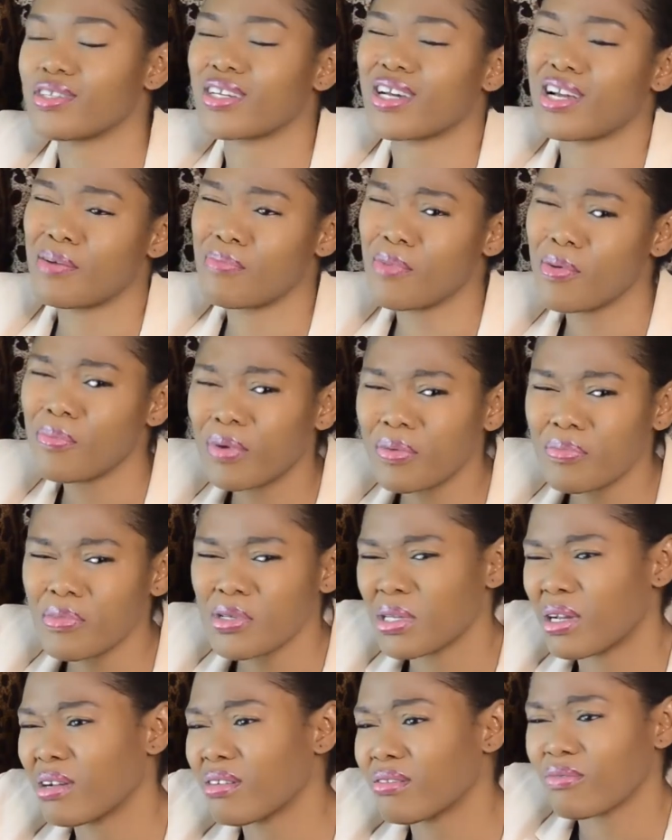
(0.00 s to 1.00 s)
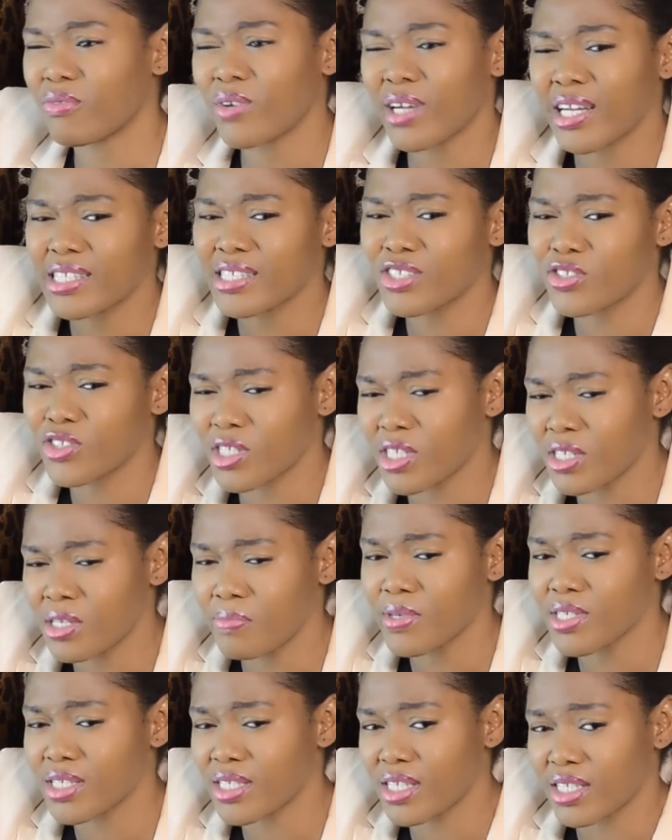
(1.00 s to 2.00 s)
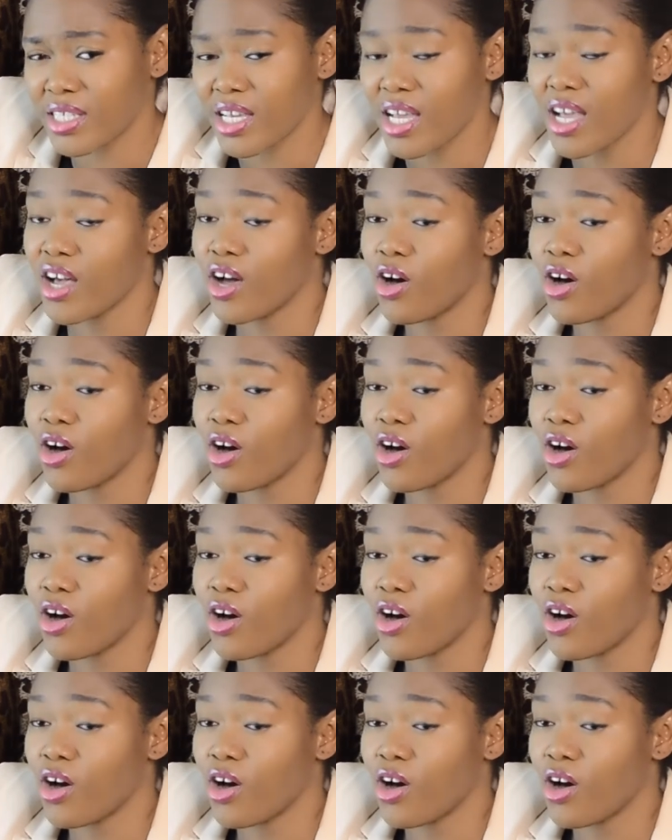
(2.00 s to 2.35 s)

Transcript: can't remember me. Ah, can't he just send a message?